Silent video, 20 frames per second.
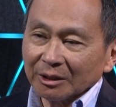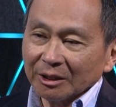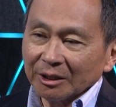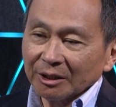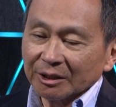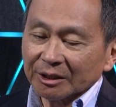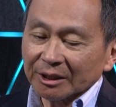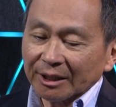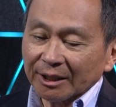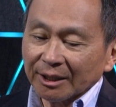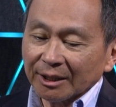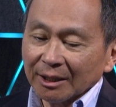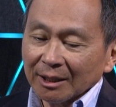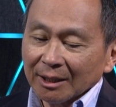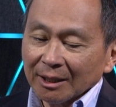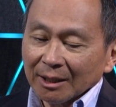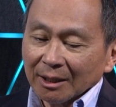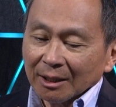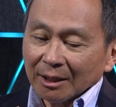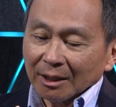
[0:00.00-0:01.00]
needs a,
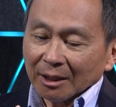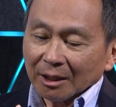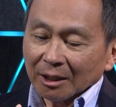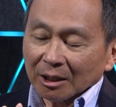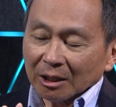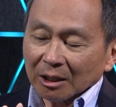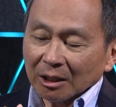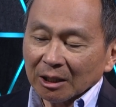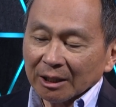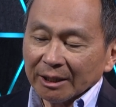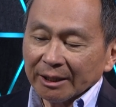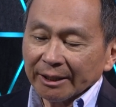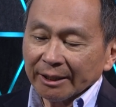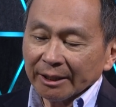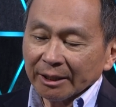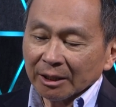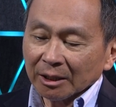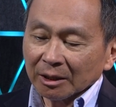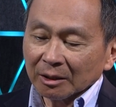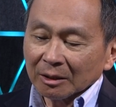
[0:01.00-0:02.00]
a
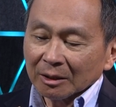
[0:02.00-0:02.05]
clean clean,